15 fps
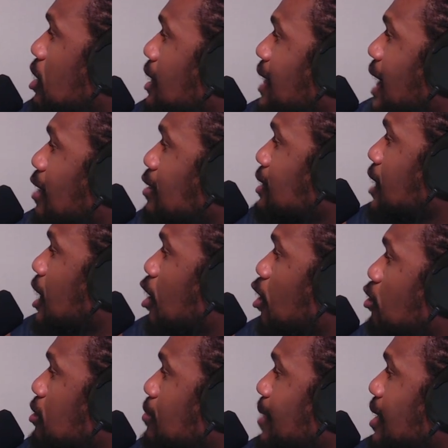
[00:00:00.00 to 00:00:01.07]
count their
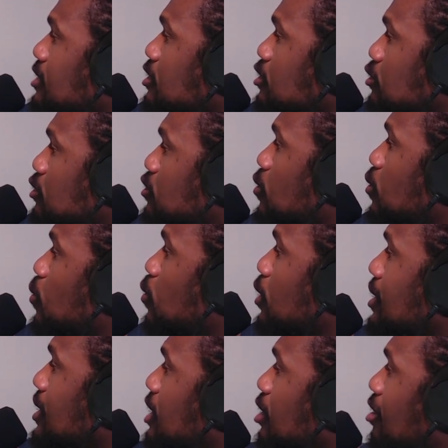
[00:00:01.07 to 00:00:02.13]
own masters
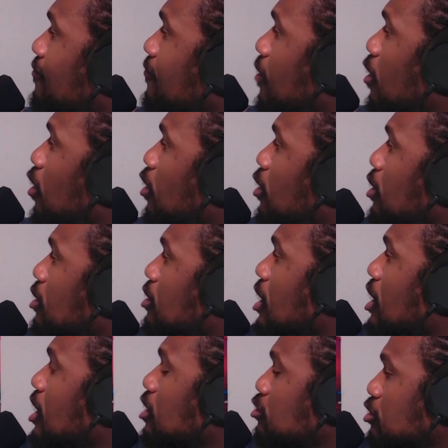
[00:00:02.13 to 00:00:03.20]
worthy of all
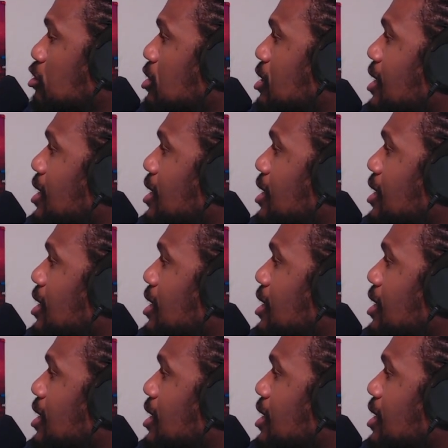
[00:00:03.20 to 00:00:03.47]
honor,